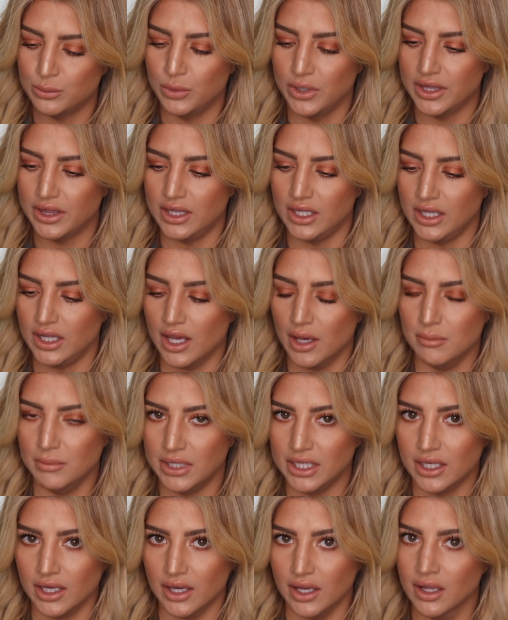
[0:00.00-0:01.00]
with the
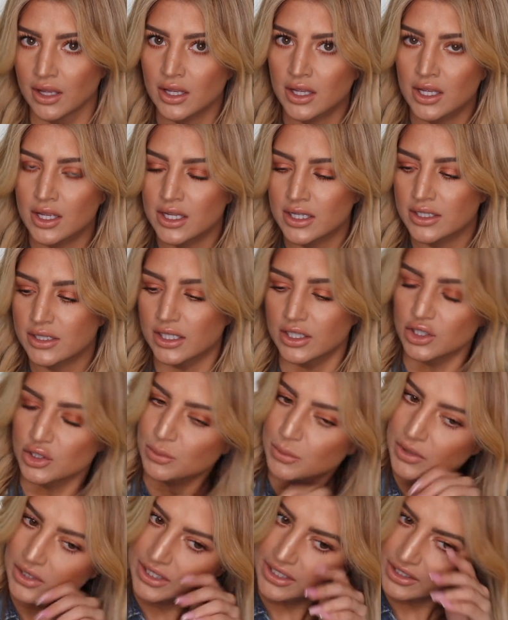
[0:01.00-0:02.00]
Amika
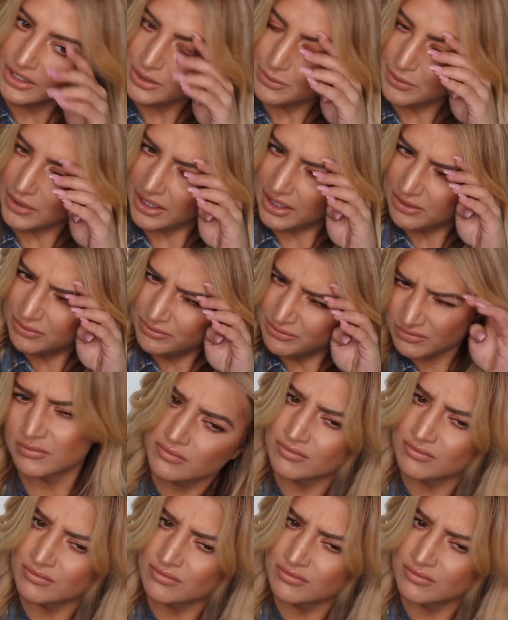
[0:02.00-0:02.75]
Touchable Hairspray.